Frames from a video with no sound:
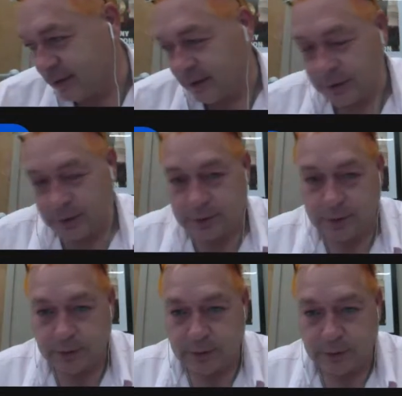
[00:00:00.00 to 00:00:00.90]

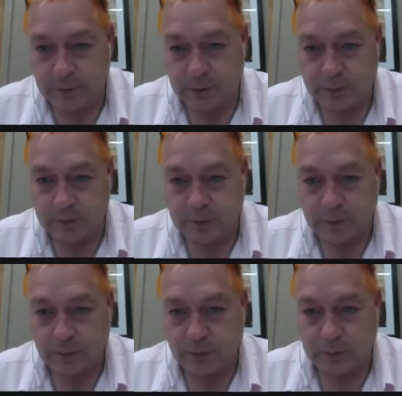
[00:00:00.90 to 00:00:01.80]

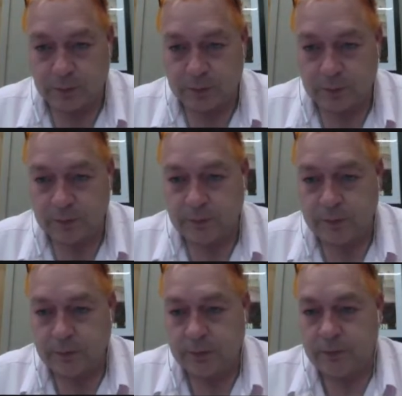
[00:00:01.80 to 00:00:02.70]

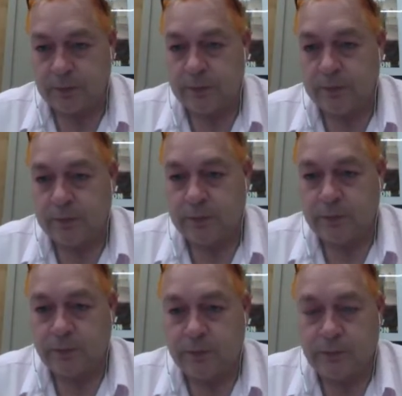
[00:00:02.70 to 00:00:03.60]

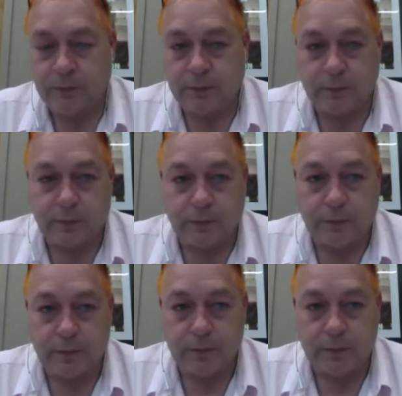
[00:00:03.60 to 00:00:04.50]

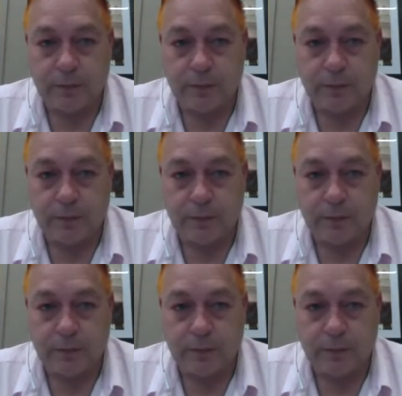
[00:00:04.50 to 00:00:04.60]
No words are spoken by the person on screen.